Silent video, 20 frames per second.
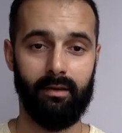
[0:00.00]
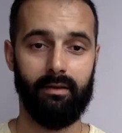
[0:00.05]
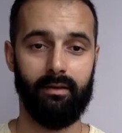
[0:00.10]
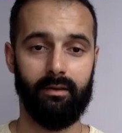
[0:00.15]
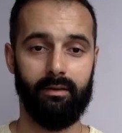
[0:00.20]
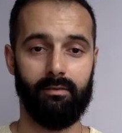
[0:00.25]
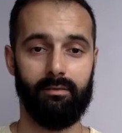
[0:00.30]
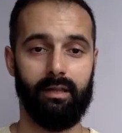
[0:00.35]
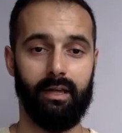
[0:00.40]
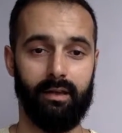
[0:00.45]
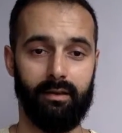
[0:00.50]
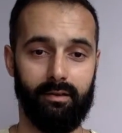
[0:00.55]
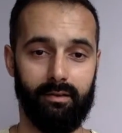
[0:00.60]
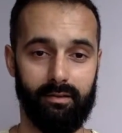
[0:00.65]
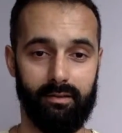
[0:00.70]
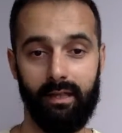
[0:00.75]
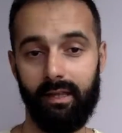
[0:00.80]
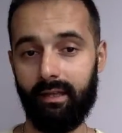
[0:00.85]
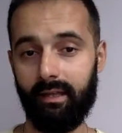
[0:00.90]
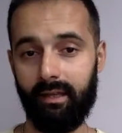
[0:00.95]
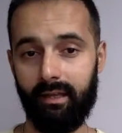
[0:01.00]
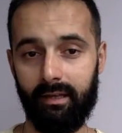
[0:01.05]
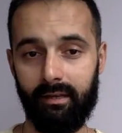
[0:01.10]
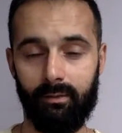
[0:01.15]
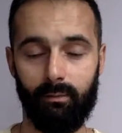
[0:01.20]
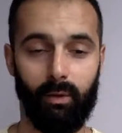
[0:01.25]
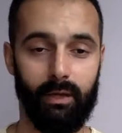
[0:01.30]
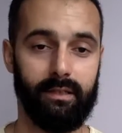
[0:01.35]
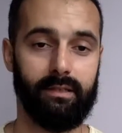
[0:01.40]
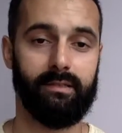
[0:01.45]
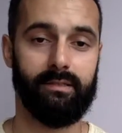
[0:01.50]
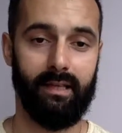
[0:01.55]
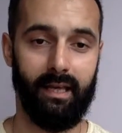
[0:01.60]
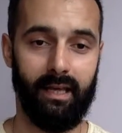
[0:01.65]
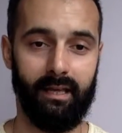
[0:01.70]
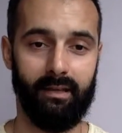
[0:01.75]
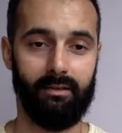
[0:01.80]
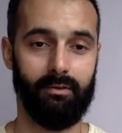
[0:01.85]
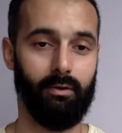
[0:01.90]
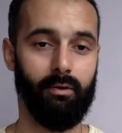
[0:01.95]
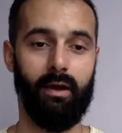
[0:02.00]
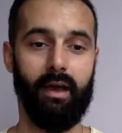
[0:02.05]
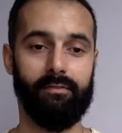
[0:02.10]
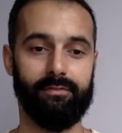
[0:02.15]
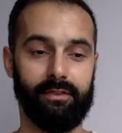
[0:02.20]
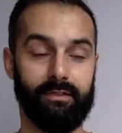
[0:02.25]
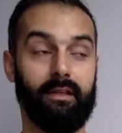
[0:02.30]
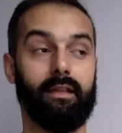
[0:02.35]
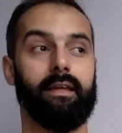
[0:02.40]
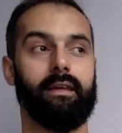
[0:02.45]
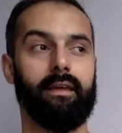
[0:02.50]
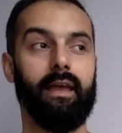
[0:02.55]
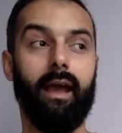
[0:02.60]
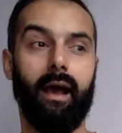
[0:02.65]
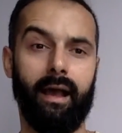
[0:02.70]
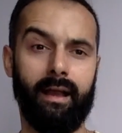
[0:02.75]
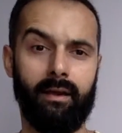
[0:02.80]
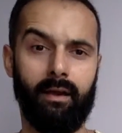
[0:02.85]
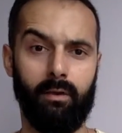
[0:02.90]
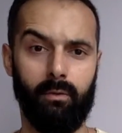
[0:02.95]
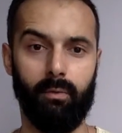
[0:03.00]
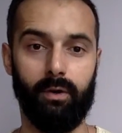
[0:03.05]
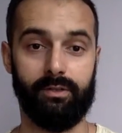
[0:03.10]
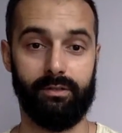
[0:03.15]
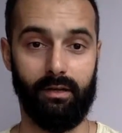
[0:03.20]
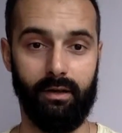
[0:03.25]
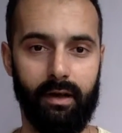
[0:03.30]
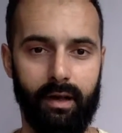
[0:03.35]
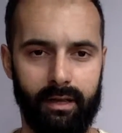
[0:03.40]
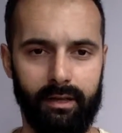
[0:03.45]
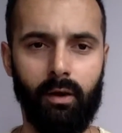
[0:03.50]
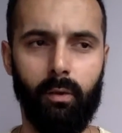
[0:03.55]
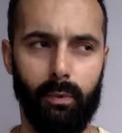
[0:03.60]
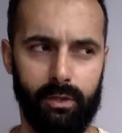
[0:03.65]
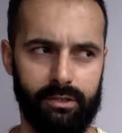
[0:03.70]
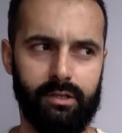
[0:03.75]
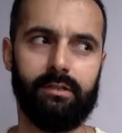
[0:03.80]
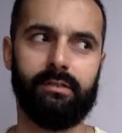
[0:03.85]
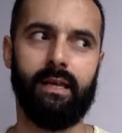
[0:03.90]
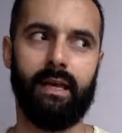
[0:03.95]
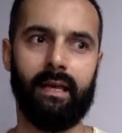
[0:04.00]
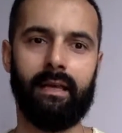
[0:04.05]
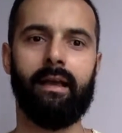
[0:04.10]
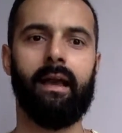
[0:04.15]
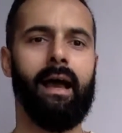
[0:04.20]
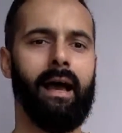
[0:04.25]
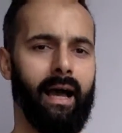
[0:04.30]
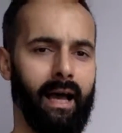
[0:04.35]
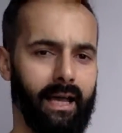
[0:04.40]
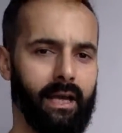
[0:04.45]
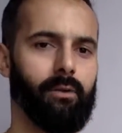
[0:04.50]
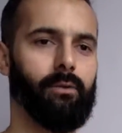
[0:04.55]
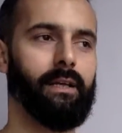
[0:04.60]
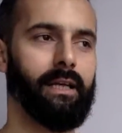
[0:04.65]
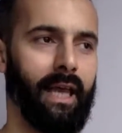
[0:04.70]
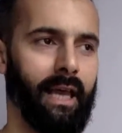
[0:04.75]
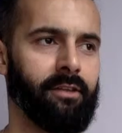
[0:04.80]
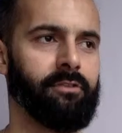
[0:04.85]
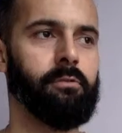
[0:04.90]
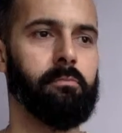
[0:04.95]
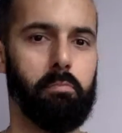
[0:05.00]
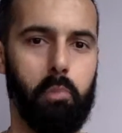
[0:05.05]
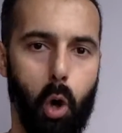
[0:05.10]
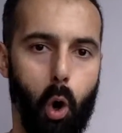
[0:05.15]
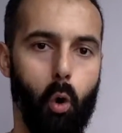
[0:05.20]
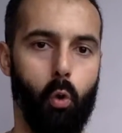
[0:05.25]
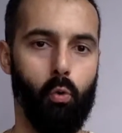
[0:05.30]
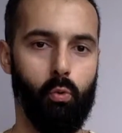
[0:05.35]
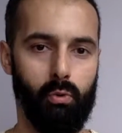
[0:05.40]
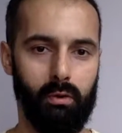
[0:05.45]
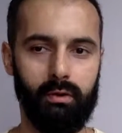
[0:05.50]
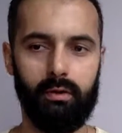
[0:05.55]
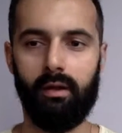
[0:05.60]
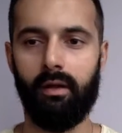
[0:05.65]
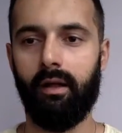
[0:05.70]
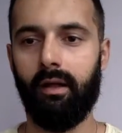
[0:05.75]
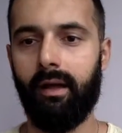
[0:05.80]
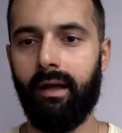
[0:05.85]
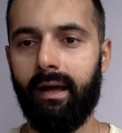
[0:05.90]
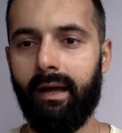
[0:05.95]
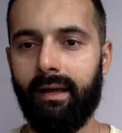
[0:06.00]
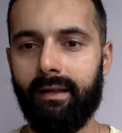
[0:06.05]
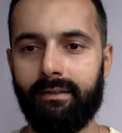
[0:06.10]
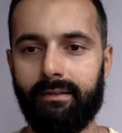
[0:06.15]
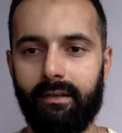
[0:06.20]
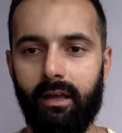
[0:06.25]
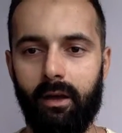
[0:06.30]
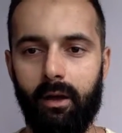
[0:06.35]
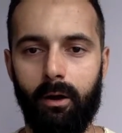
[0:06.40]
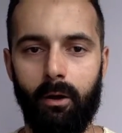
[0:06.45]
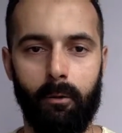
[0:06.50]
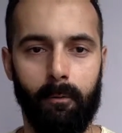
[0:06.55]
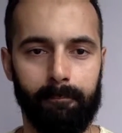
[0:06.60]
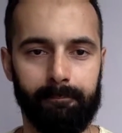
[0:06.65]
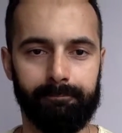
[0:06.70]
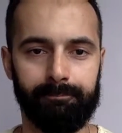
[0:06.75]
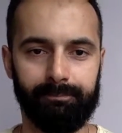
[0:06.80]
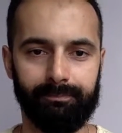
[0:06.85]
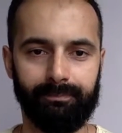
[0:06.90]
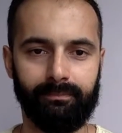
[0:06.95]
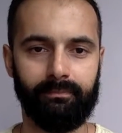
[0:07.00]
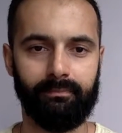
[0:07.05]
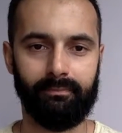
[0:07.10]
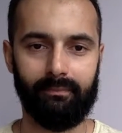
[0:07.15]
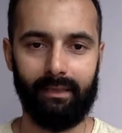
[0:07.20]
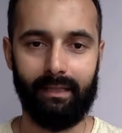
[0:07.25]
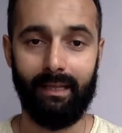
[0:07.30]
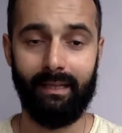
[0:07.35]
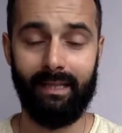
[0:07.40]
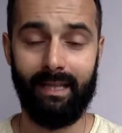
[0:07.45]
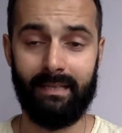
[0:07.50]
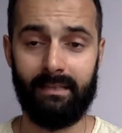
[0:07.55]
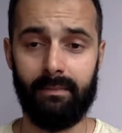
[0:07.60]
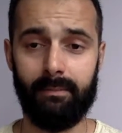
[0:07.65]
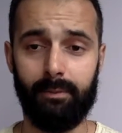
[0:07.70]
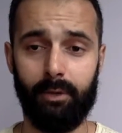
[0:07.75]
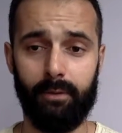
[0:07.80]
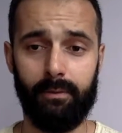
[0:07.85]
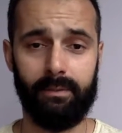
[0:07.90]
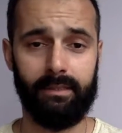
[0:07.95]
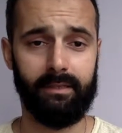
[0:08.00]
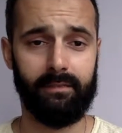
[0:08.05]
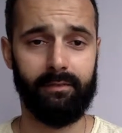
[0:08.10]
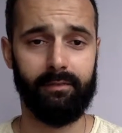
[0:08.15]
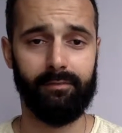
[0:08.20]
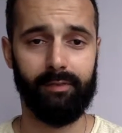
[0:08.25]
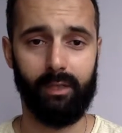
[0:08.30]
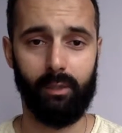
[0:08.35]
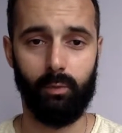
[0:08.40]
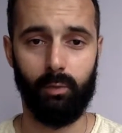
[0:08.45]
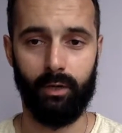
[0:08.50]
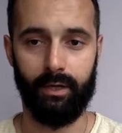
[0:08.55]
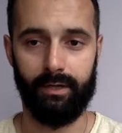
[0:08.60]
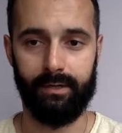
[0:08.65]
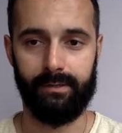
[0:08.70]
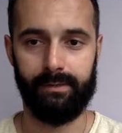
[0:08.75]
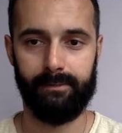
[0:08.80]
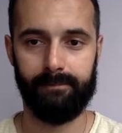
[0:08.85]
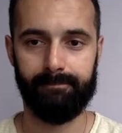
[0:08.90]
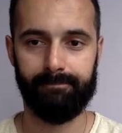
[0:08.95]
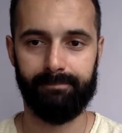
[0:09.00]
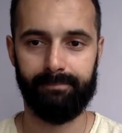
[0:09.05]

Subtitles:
They are thinking what to say. You don't have to say like, yeah, I know what you're saying. I don't get you, bro. So that's the purpose of the filler words.